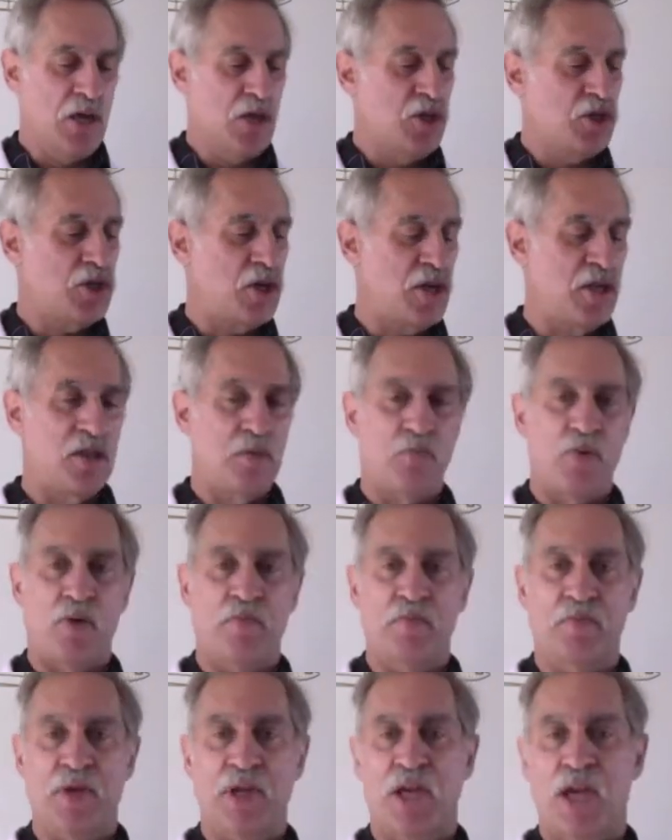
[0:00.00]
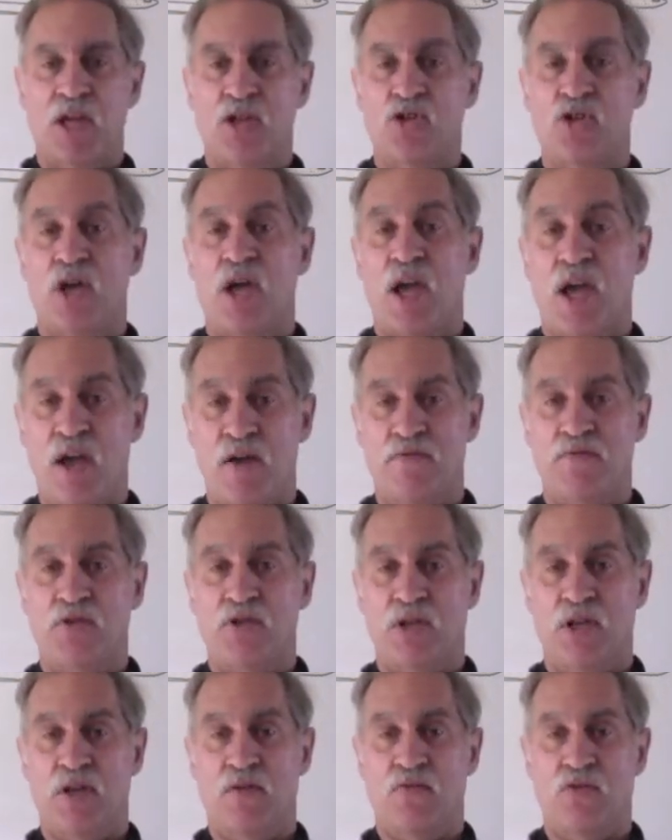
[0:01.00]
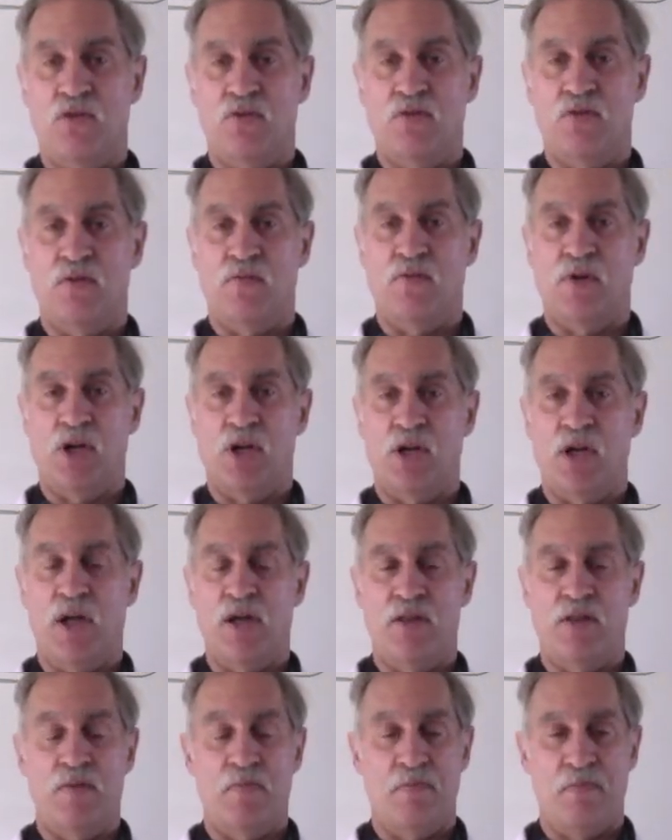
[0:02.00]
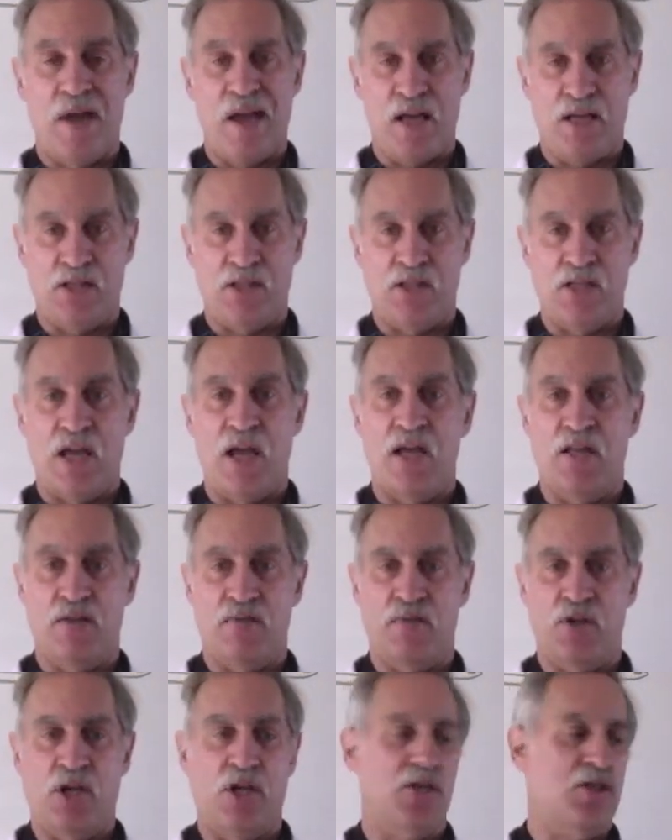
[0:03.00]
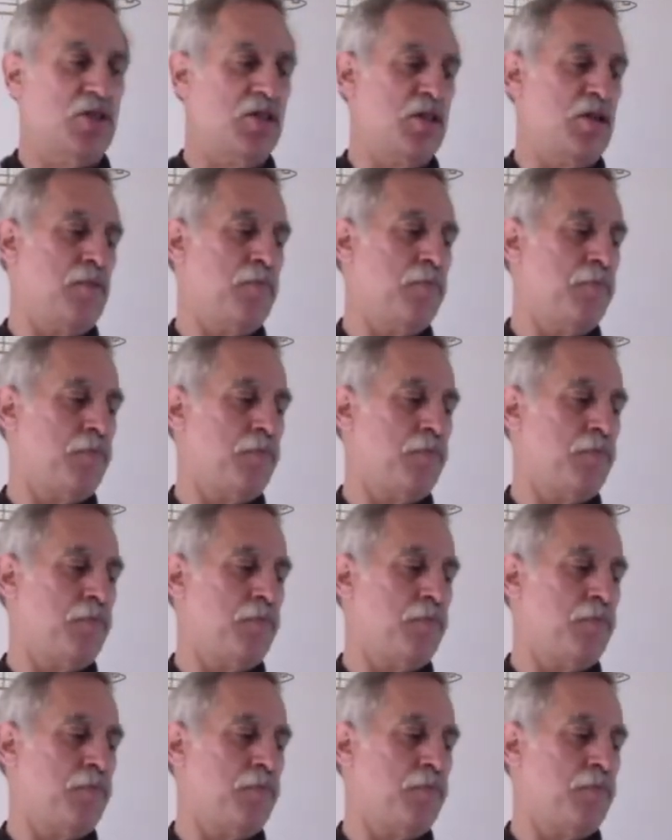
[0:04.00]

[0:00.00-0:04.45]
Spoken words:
So in the problem, they're going to have to give you the mass and the velocity.